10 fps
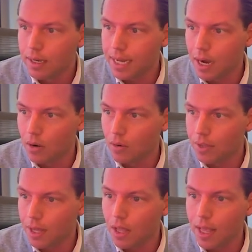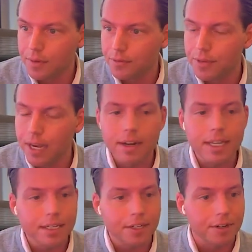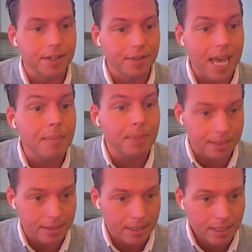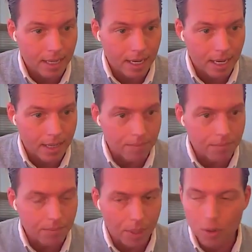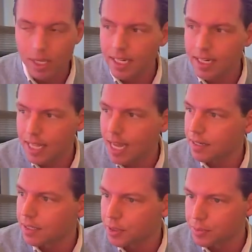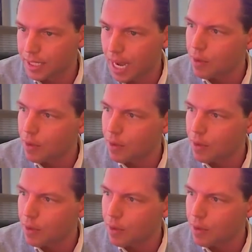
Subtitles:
Now, they all have a varying degree of cap hit, but we'll get into that in a little bit.